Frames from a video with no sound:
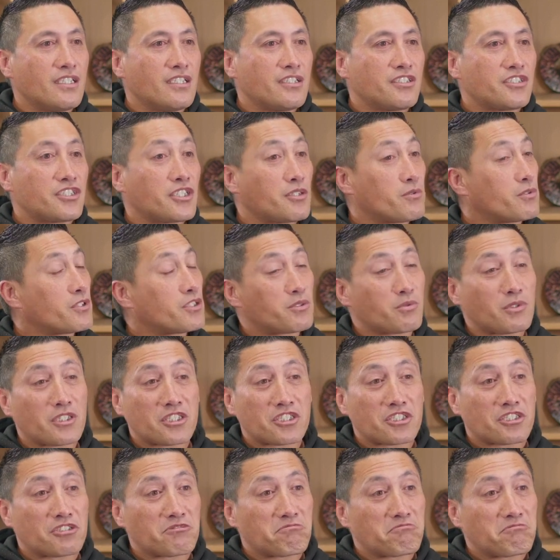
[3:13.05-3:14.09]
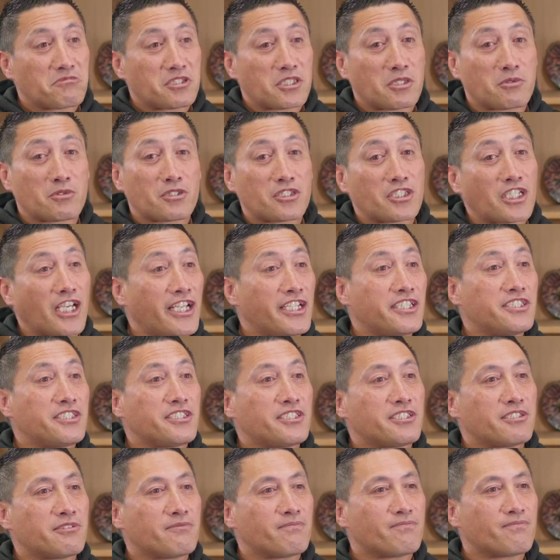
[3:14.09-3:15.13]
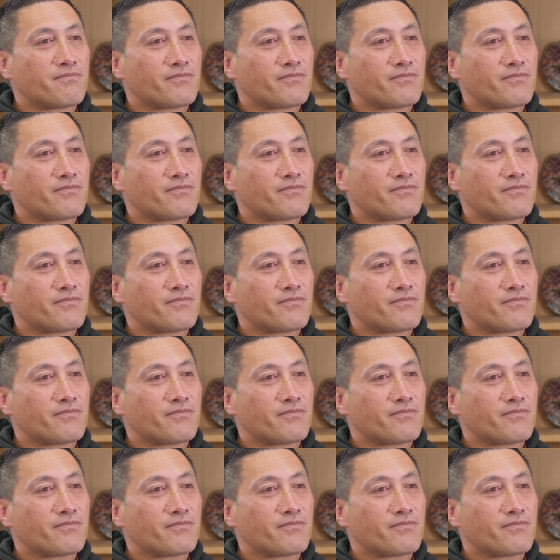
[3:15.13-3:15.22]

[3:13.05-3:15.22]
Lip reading: She would switch, she would change.